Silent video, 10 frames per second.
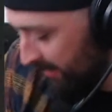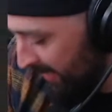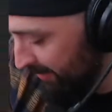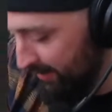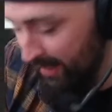
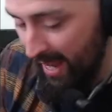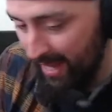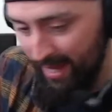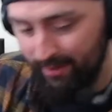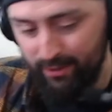okay, I was going to
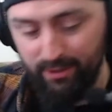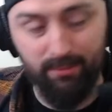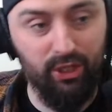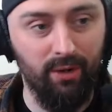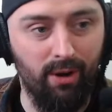hang out, do some
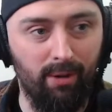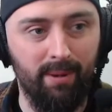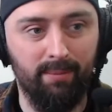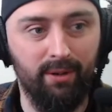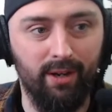chill
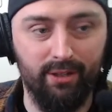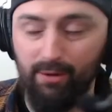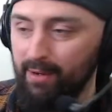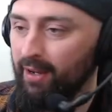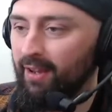hobby, but you guys
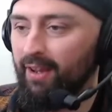got me